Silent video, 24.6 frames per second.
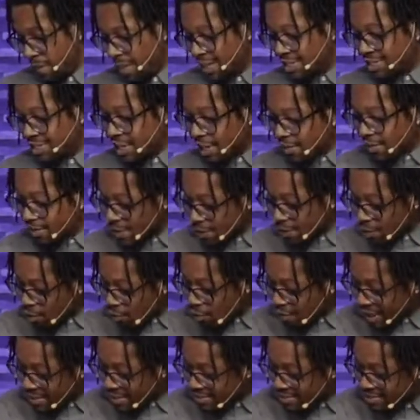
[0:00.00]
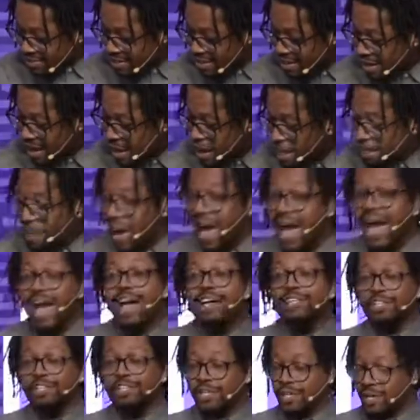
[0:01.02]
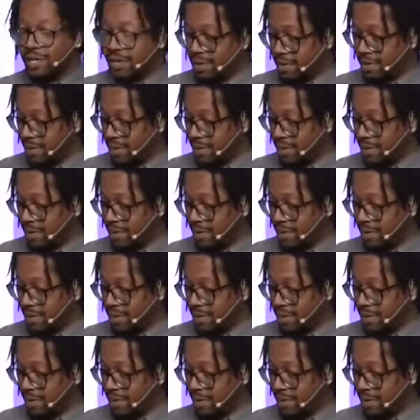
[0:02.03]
sharing in Christ's passion.